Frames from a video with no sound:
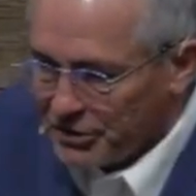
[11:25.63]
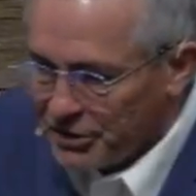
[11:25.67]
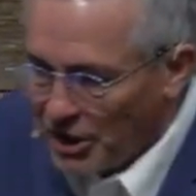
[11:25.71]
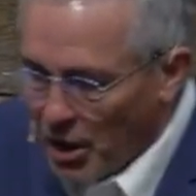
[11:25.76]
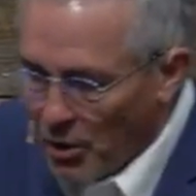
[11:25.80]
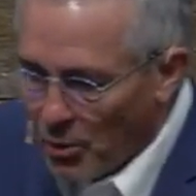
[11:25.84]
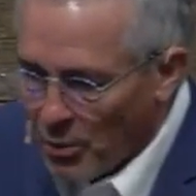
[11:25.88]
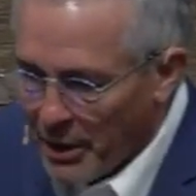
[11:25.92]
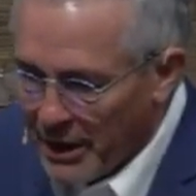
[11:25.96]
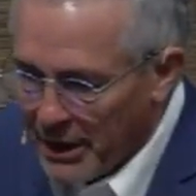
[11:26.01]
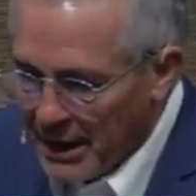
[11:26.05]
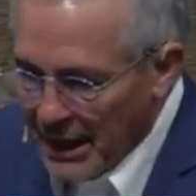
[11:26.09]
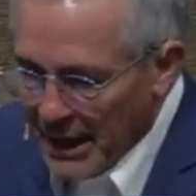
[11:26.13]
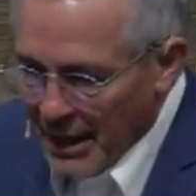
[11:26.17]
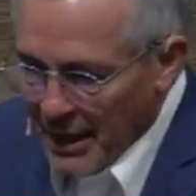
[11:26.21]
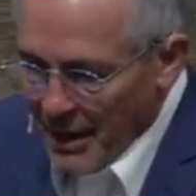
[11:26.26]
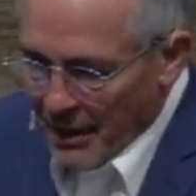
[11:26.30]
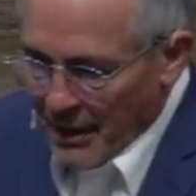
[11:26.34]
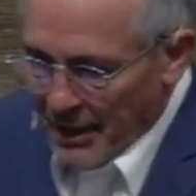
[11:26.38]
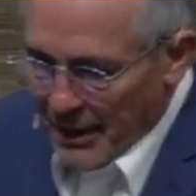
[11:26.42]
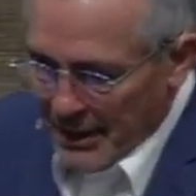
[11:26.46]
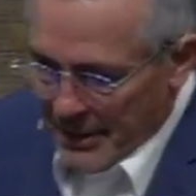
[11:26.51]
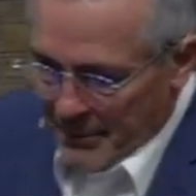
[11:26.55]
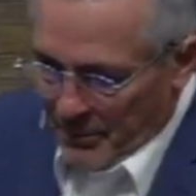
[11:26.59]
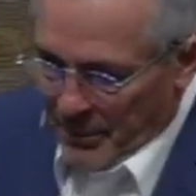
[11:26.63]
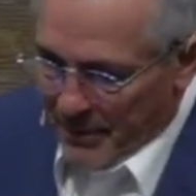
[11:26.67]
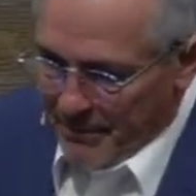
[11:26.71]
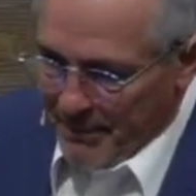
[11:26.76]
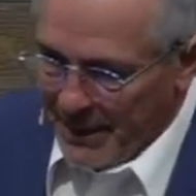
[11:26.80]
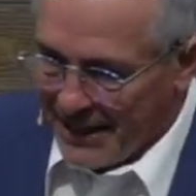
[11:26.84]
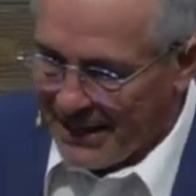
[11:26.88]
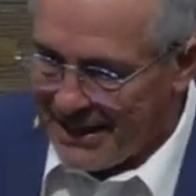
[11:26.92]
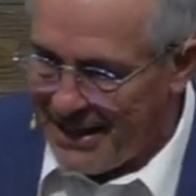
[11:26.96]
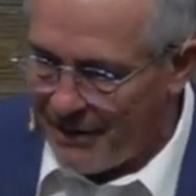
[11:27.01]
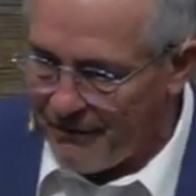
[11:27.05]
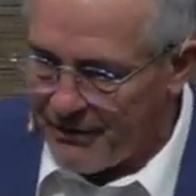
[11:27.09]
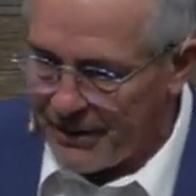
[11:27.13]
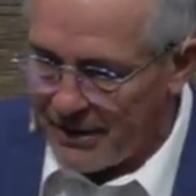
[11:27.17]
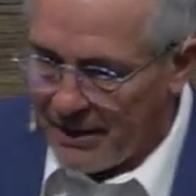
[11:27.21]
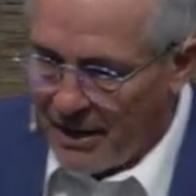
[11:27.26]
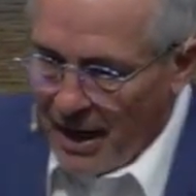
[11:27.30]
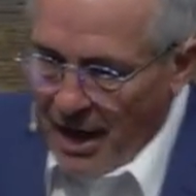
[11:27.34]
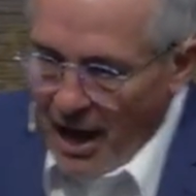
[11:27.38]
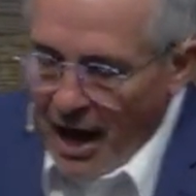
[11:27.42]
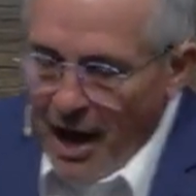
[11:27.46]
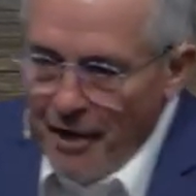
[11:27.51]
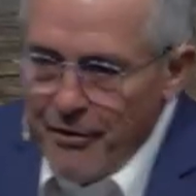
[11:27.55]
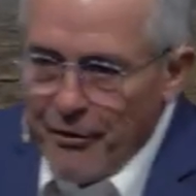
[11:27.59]
No, we've been given
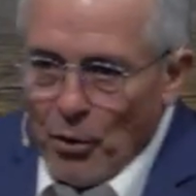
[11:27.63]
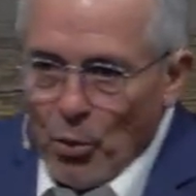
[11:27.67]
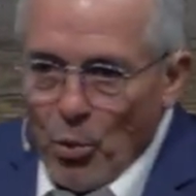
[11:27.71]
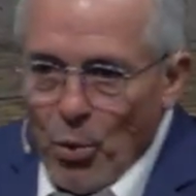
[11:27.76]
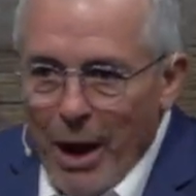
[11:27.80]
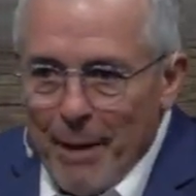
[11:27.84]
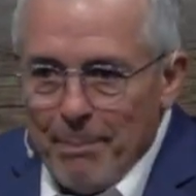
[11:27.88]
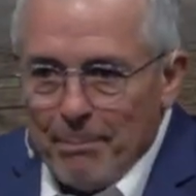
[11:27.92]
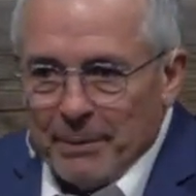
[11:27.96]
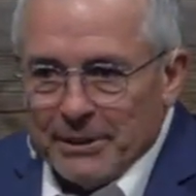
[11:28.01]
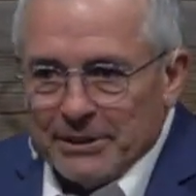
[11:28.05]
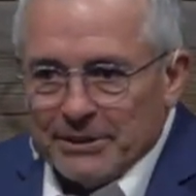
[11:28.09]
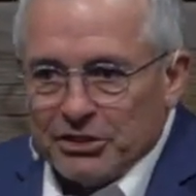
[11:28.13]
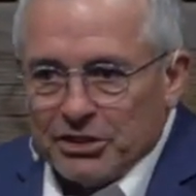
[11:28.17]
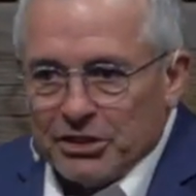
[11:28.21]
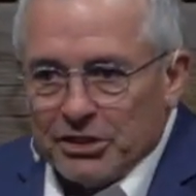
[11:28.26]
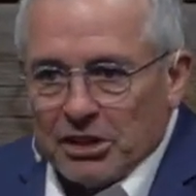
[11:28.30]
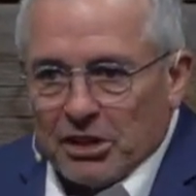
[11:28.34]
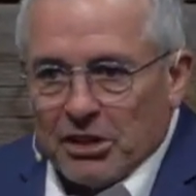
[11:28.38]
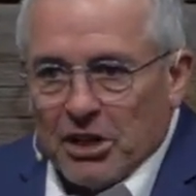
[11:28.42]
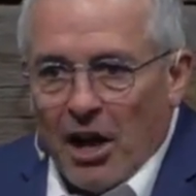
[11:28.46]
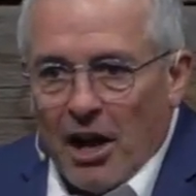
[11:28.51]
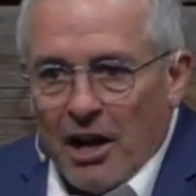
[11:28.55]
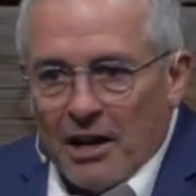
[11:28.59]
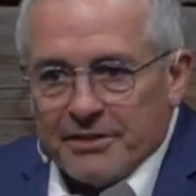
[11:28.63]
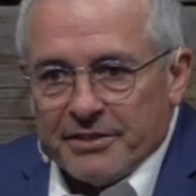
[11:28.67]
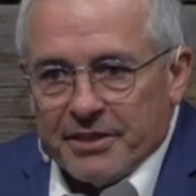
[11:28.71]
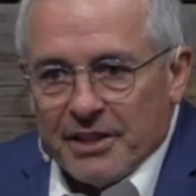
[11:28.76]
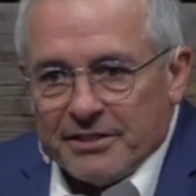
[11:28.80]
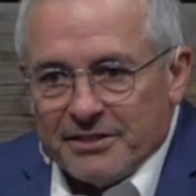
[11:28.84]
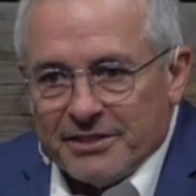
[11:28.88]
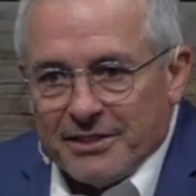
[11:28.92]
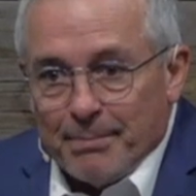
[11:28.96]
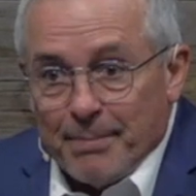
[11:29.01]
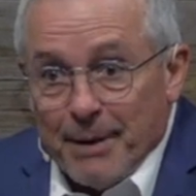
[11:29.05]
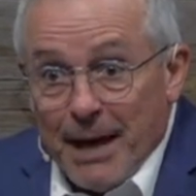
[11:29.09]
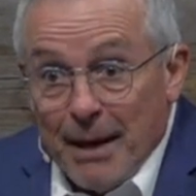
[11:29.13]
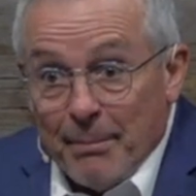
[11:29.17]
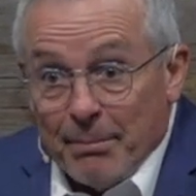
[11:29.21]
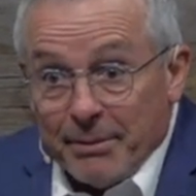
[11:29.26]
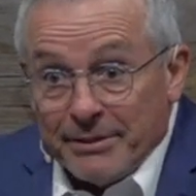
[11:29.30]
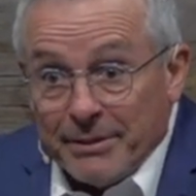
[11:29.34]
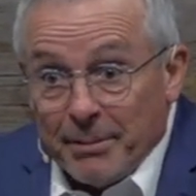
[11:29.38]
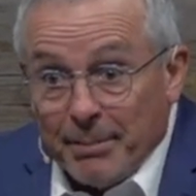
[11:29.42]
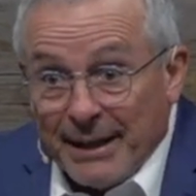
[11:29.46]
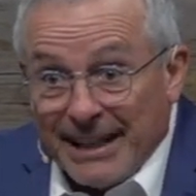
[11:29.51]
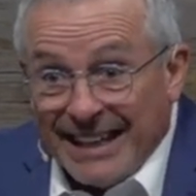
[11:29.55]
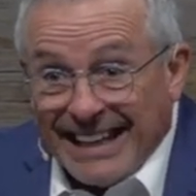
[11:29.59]
other weapons to cause us to be able
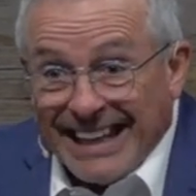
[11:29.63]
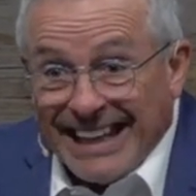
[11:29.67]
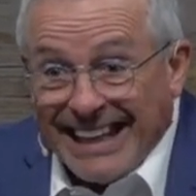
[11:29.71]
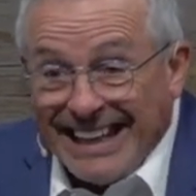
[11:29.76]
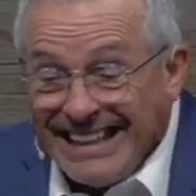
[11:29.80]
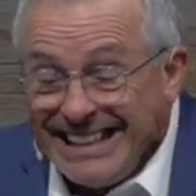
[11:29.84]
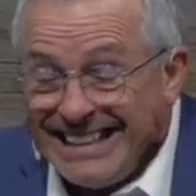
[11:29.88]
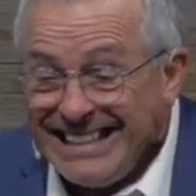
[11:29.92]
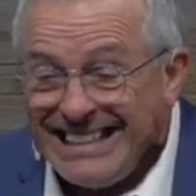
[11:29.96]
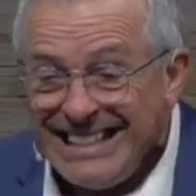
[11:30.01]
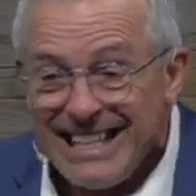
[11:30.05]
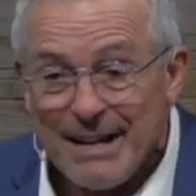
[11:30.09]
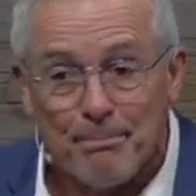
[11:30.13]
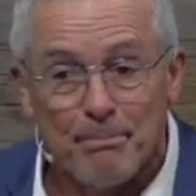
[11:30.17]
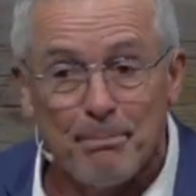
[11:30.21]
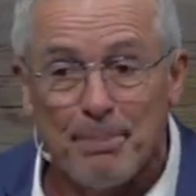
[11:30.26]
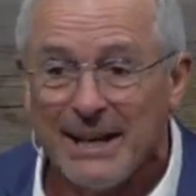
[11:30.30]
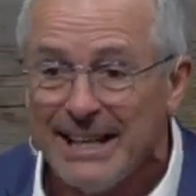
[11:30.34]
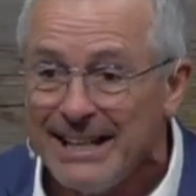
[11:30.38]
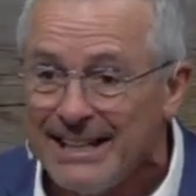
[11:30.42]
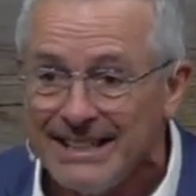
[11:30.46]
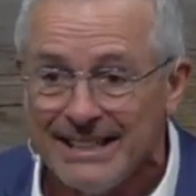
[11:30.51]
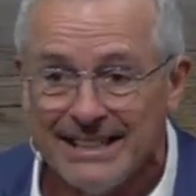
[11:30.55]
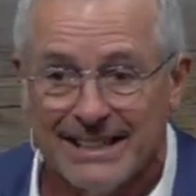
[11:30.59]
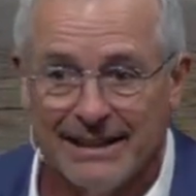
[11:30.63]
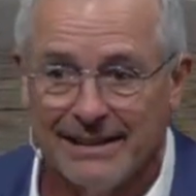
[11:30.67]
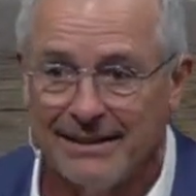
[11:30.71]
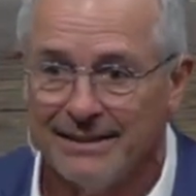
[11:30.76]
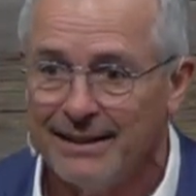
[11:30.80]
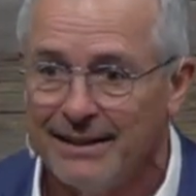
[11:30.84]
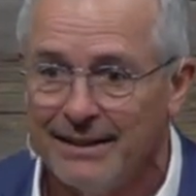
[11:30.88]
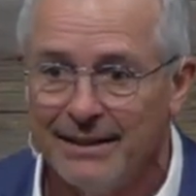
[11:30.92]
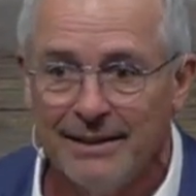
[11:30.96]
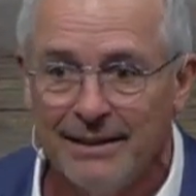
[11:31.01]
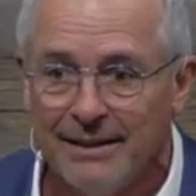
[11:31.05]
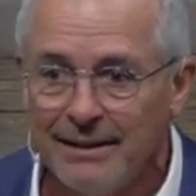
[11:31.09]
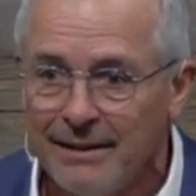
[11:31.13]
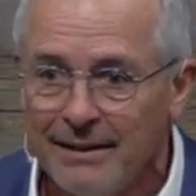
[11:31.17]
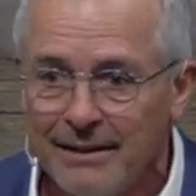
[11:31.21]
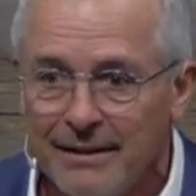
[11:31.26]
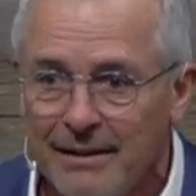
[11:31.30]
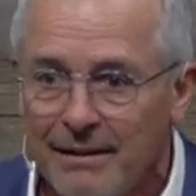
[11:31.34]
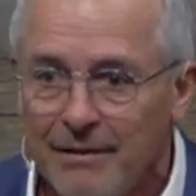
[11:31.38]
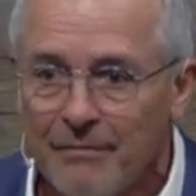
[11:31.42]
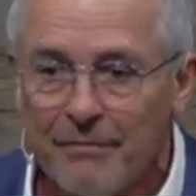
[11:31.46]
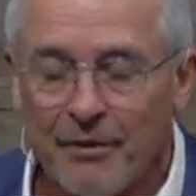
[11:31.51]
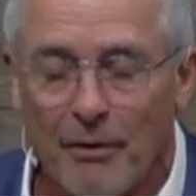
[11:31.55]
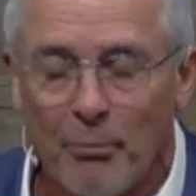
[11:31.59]
to be independent
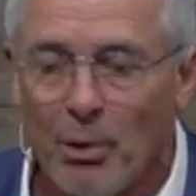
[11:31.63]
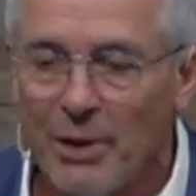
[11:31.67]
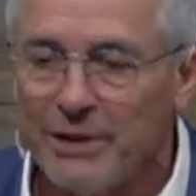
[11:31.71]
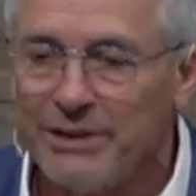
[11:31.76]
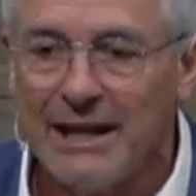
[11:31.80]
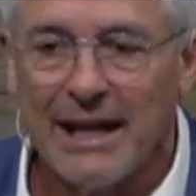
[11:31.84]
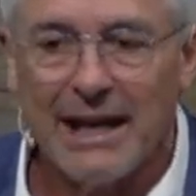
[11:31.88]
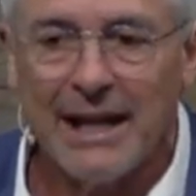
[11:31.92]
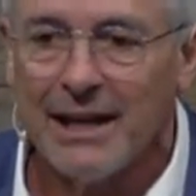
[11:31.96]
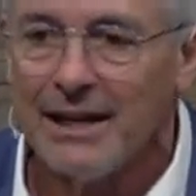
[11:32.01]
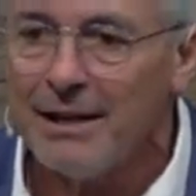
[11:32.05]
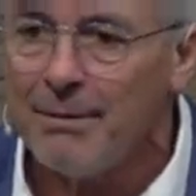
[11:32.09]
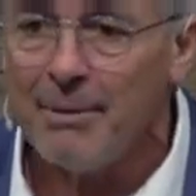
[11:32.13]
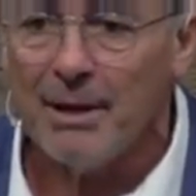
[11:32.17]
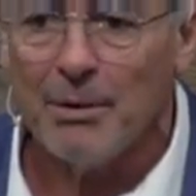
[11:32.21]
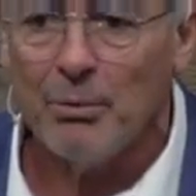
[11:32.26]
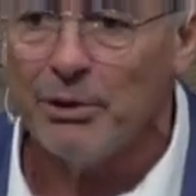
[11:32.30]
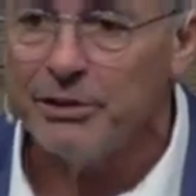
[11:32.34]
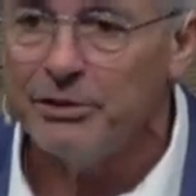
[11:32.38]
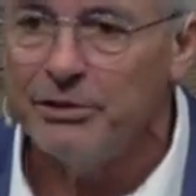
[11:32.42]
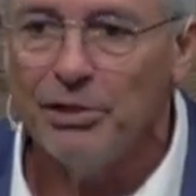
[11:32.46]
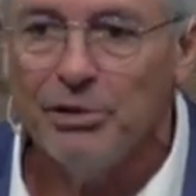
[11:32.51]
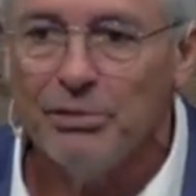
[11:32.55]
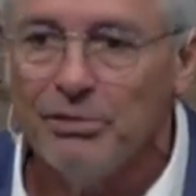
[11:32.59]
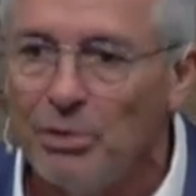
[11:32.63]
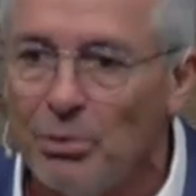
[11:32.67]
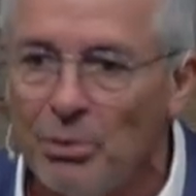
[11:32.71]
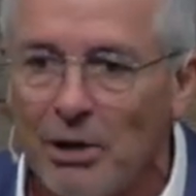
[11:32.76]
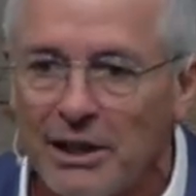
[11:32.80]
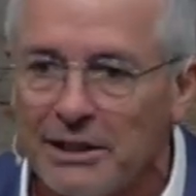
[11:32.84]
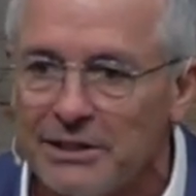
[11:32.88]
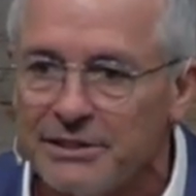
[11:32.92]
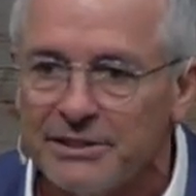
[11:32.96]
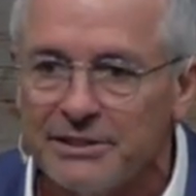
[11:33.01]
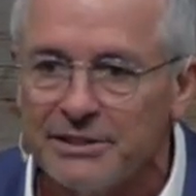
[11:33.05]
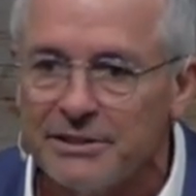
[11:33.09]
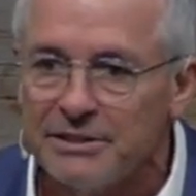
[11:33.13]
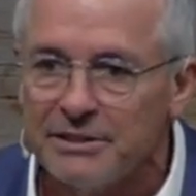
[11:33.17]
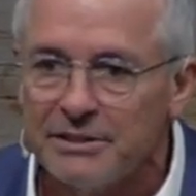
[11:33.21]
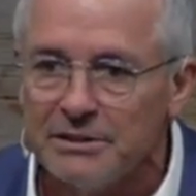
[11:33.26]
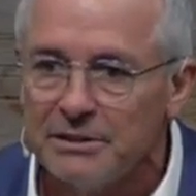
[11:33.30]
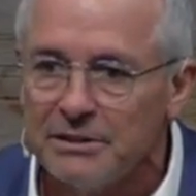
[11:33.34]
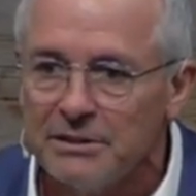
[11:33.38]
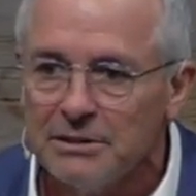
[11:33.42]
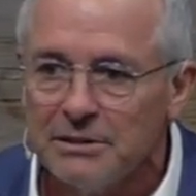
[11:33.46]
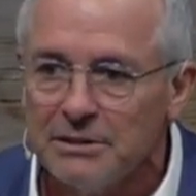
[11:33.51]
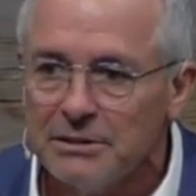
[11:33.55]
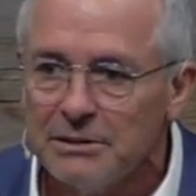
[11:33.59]
from what the enemy would do to us.
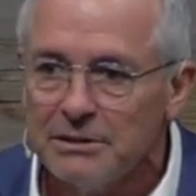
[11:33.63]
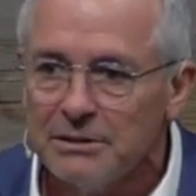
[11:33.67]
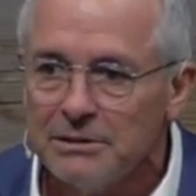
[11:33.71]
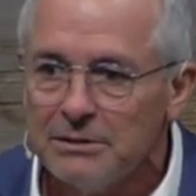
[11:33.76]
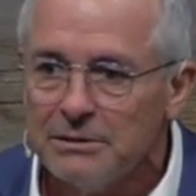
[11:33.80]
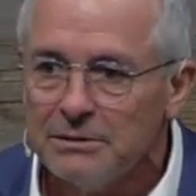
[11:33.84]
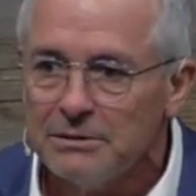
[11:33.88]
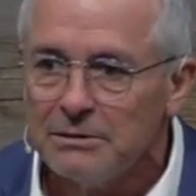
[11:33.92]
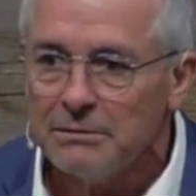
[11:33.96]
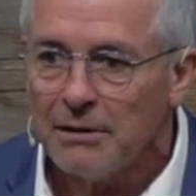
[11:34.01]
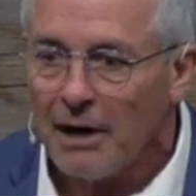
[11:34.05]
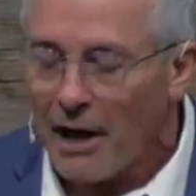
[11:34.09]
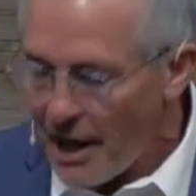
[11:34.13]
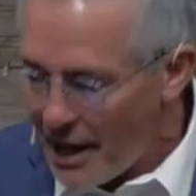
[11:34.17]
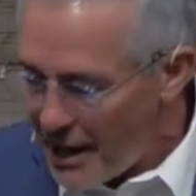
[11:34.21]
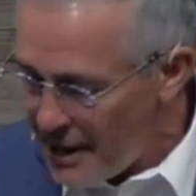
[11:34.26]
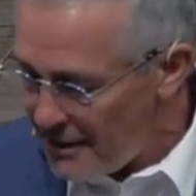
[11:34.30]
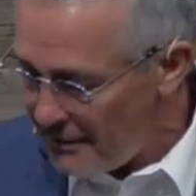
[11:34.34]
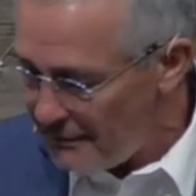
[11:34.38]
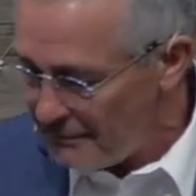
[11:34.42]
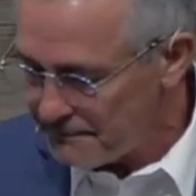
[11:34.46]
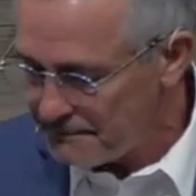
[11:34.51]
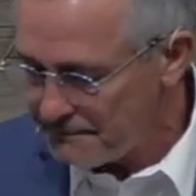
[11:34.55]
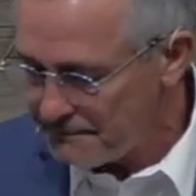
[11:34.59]
Yeah. Right?